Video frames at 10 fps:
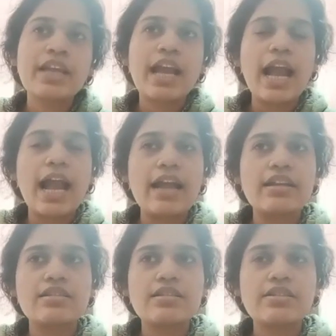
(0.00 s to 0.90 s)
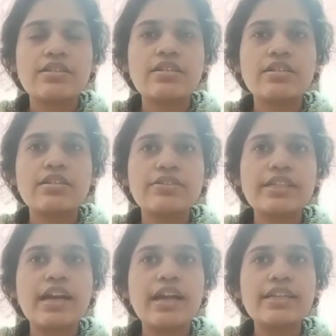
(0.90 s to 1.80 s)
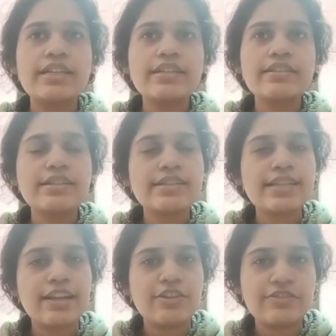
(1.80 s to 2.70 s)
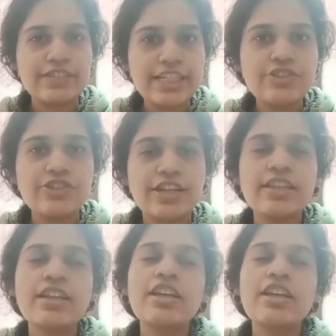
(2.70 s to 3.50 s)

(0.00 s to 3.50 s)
And regarding their style of teaching,